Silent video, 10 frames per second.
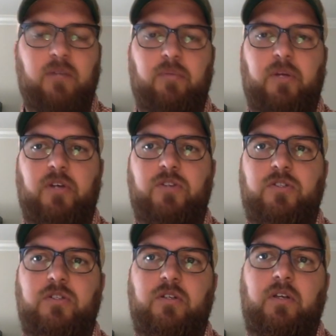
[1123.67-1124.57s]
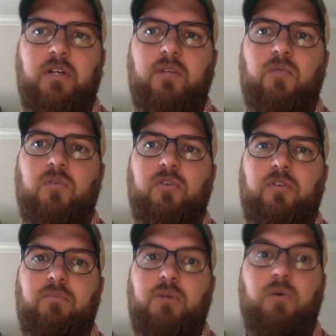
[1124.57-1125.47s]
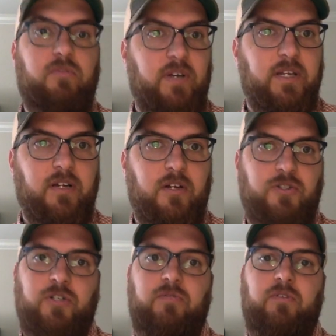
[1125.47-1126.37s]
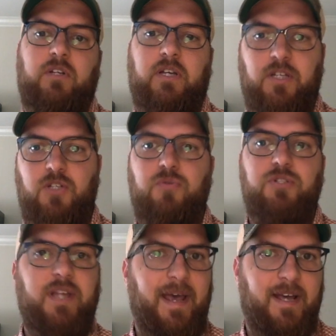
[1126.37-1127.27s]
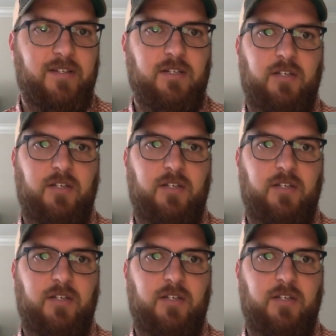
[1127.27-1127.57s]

Because in order to motivate a country for like a huge task,